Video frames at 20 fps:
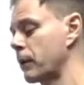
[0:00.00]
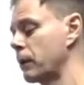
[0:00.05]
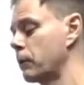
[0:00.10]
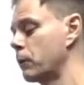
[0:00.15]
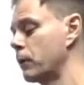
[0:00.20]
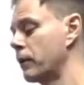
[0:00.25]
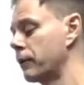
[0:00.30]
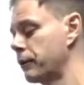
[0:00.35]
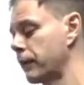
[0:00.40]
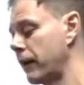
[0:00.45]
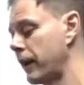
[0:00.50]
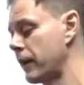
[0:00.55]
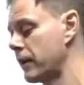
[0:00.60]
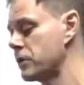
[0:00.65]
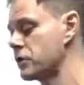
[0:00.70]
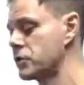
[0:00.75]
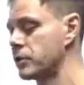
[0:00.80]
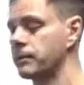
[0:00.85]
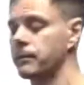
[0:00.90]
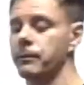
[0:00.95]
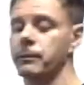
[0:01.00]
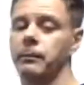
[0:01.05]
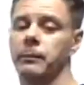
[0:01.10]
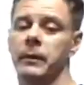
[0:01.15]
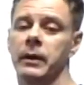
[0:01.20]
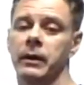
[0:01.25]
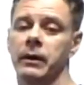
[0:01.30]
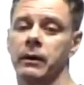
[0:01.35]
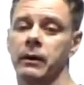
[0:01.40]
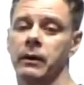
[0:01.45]
with age,
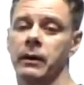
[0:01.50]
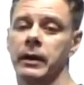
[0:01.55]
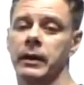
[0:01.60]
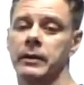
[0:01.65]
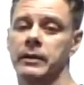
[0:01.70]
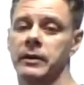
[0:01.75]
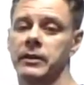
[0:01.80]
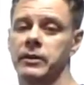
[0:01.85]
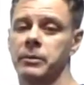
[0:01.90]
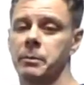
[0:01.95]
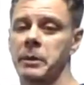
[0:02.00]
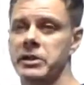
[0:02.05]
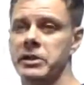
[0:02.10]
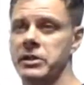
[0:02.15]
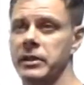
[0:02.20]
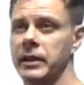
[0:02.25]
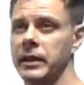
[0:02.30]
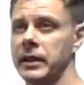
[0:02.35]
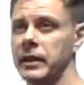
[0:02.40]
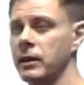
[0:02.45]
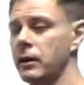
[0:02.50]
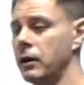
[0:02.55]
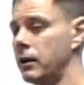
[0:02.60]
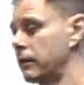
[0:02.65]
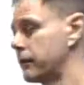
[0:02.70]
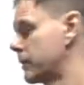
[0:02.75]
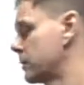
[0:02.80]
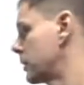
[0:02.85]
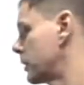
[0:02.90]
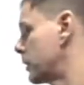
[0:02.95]
all right, especially
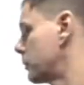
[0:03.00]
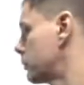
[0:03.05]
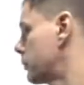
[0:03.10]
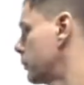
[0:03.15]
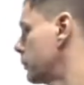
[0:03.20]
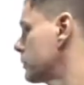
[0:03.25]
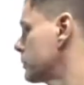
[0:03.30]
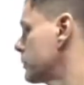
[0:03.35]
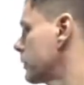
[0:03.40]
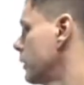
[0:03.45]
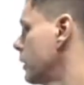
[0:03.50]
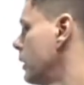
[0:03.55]
after menopause.